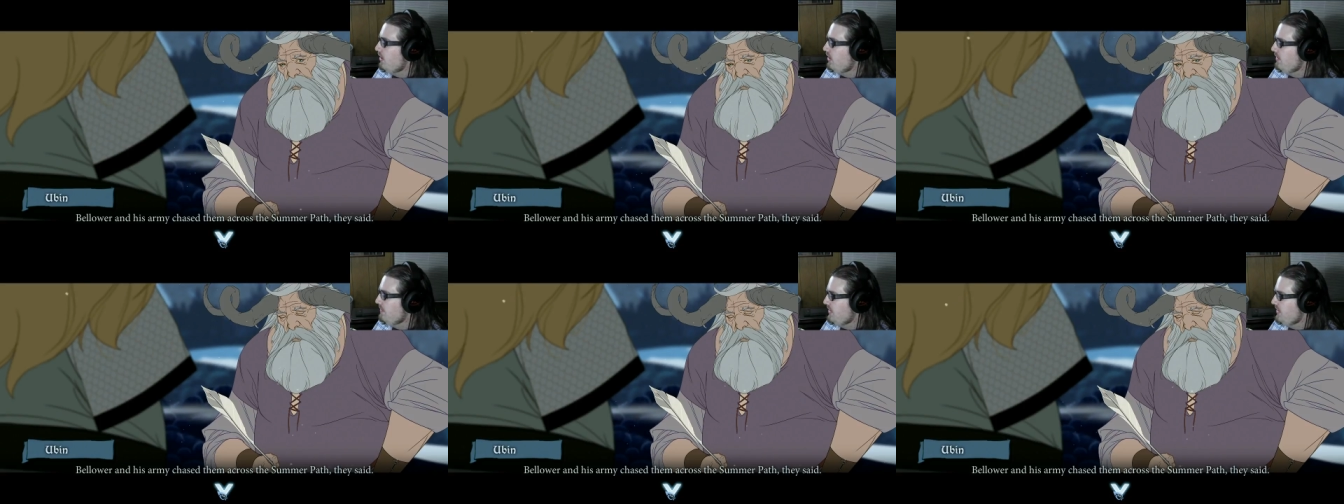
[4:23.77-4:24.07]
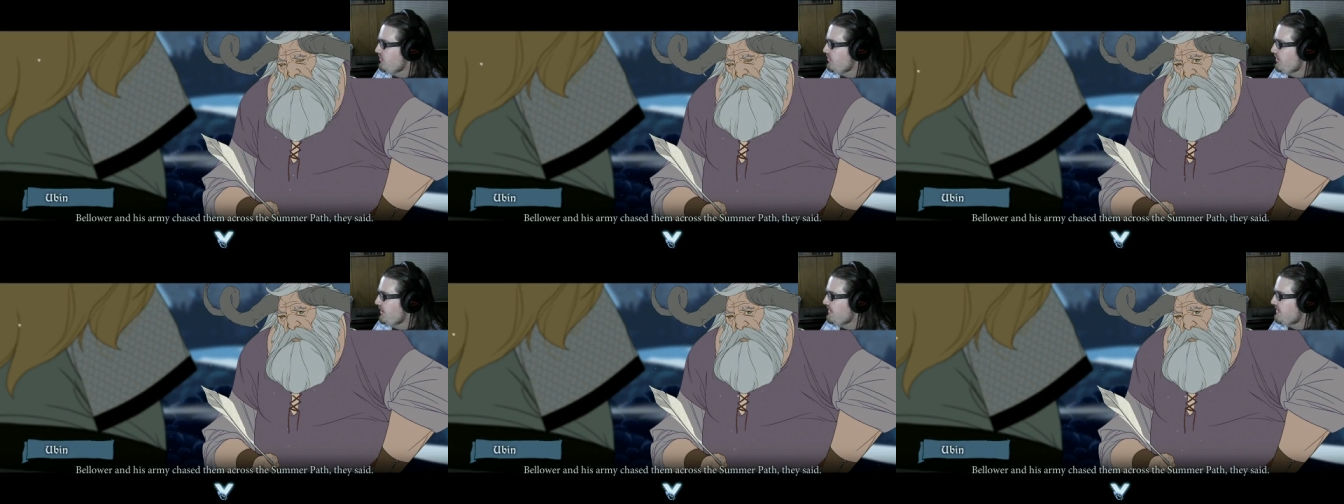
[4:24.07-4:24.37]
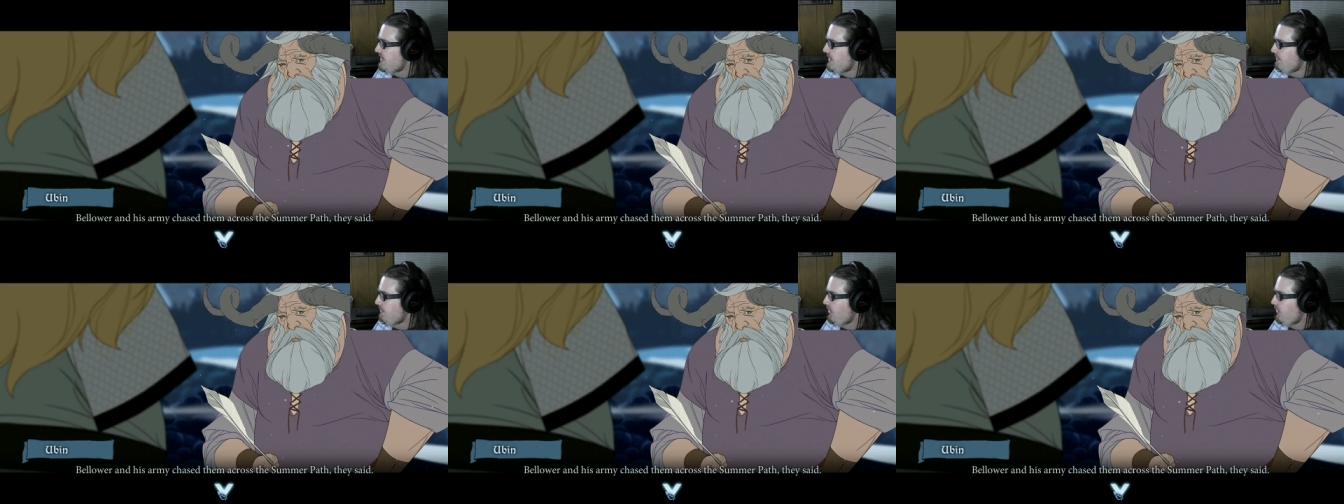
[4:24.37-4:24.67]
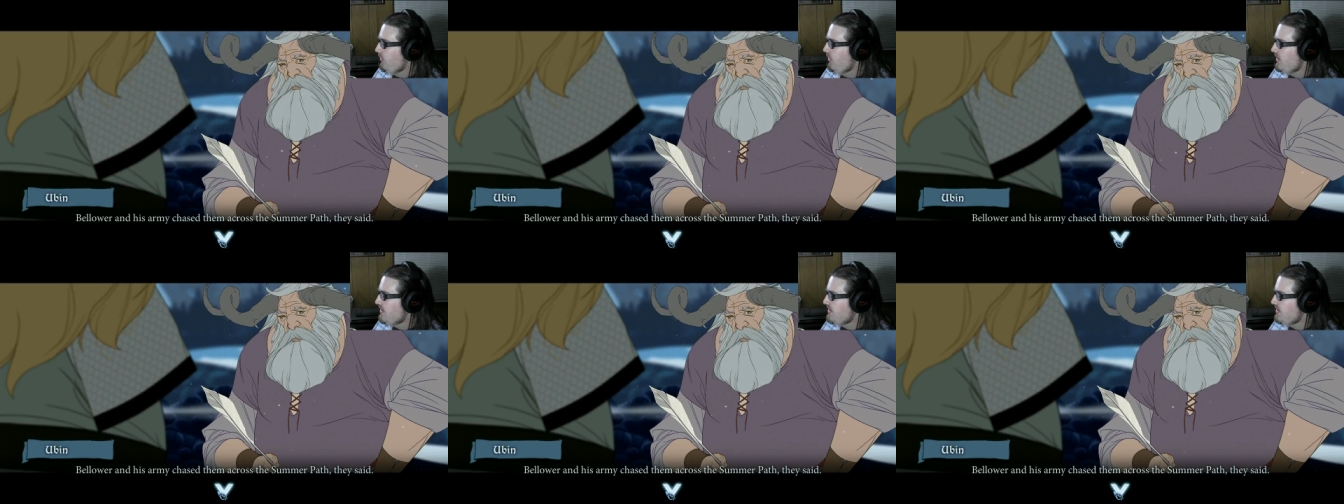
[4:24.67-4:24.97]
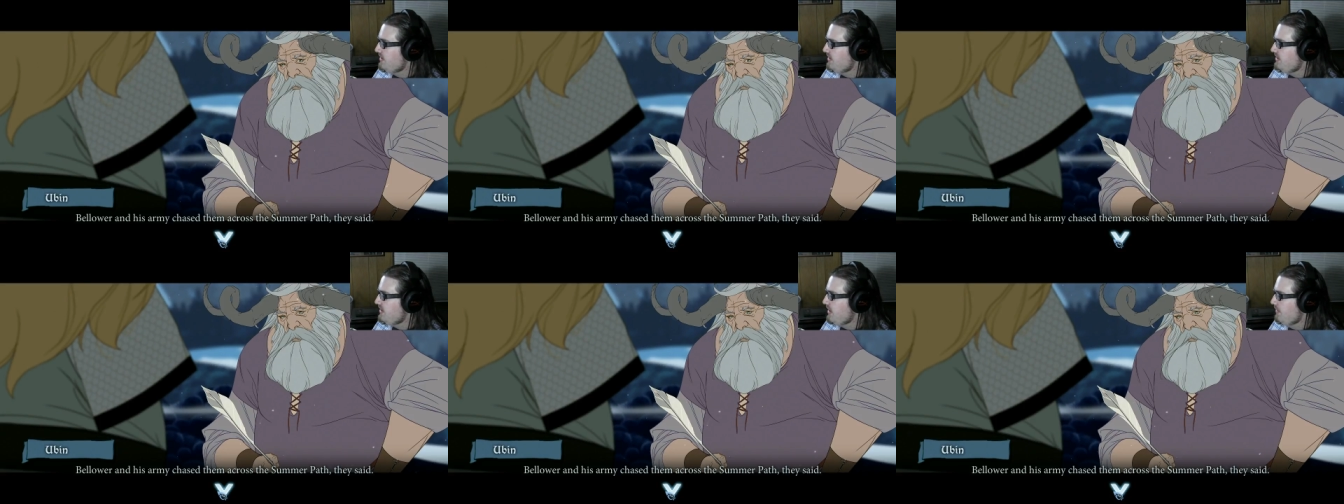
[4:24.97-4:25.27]
army chased them
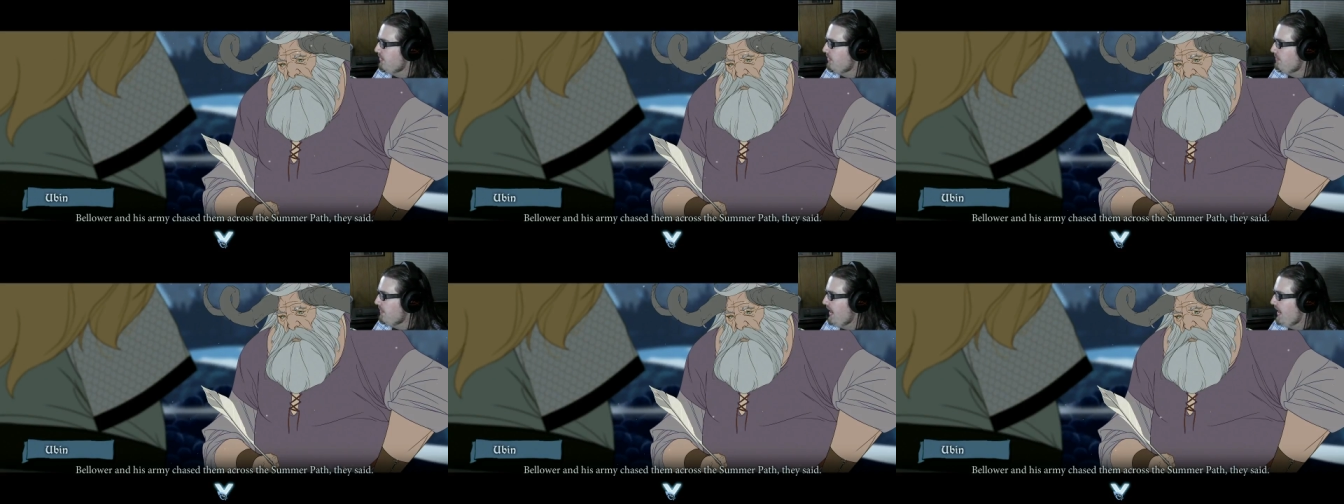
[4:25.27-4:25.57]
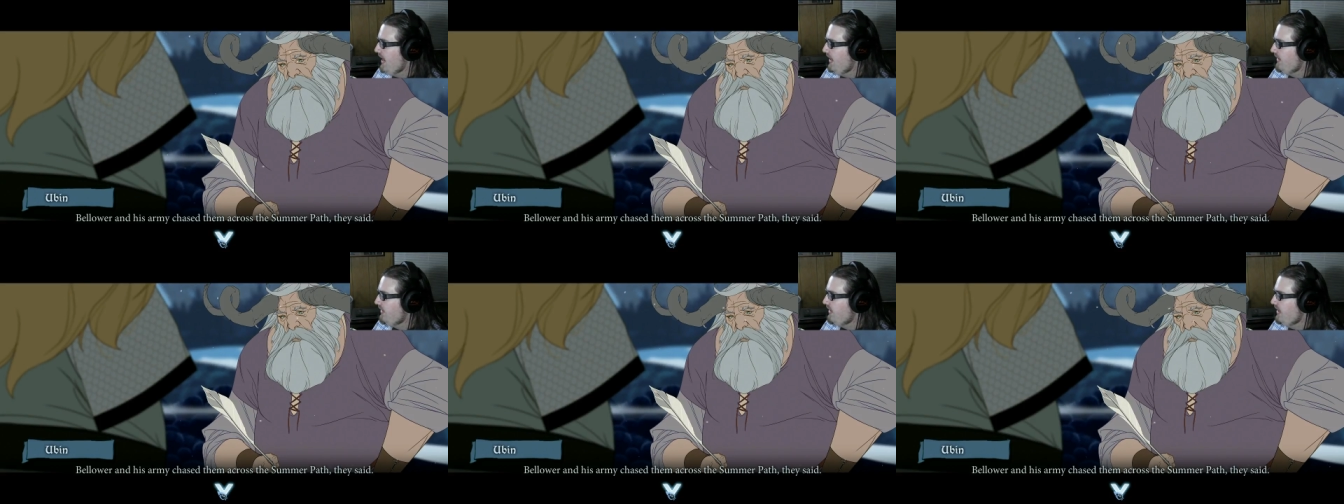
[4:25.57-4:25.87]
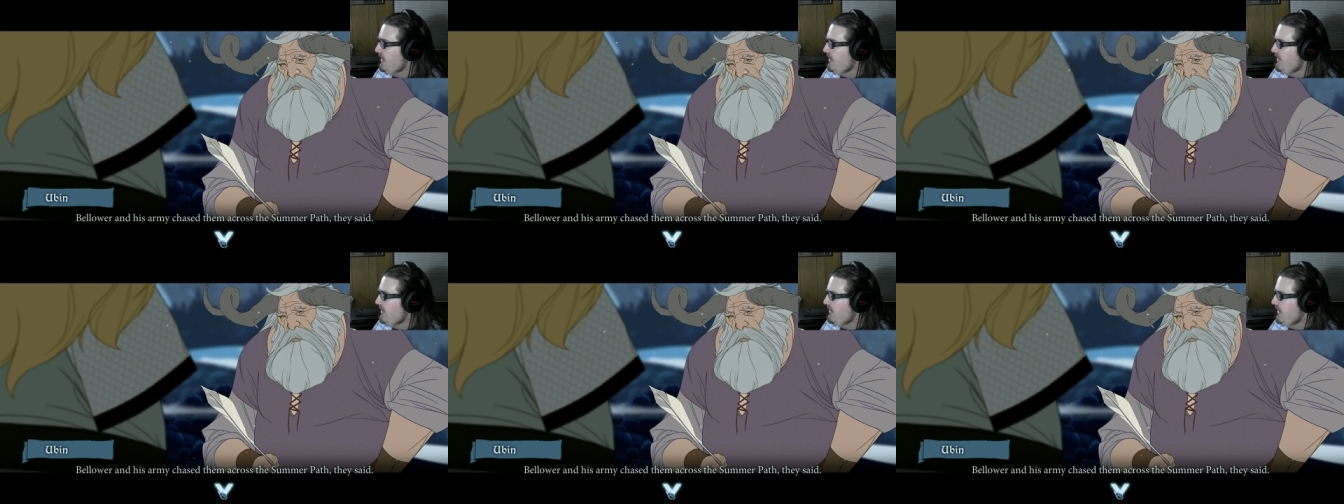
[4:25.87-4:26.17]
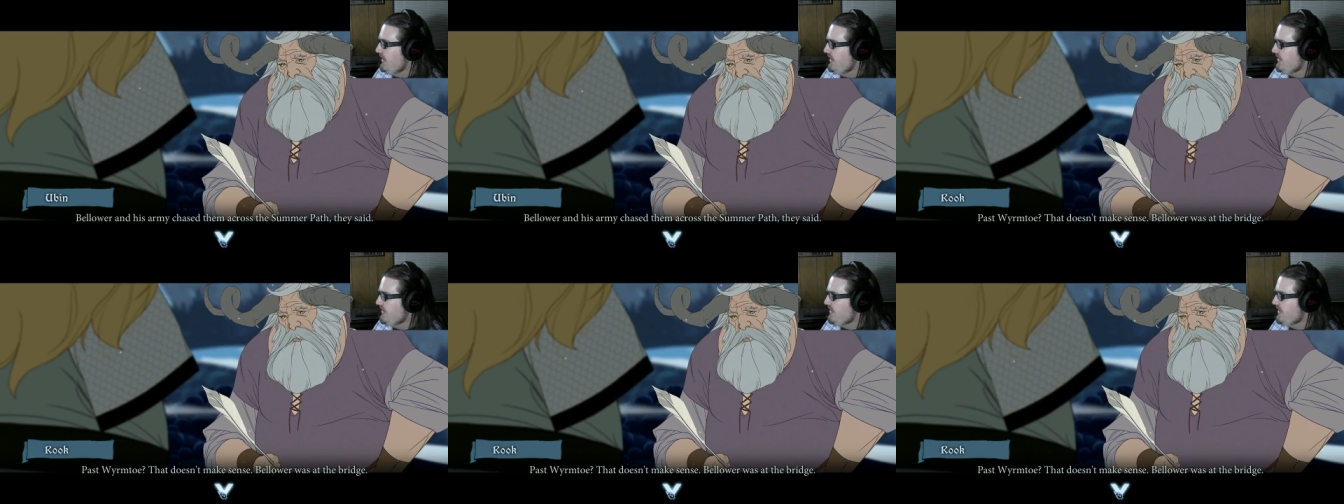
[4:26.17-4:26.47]
across the summer path, they